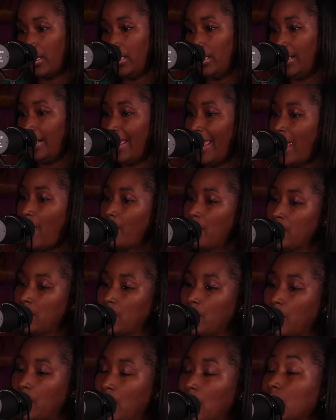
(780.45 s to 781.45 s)
eating
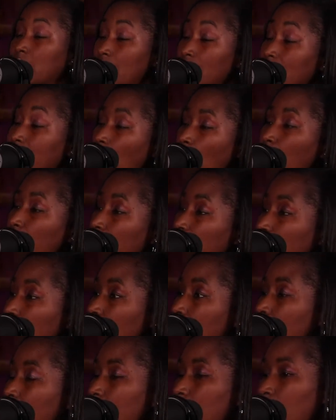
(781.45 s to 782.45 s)
habits because it's
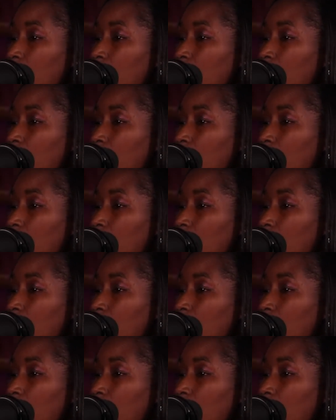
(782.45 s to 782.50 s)
healthier.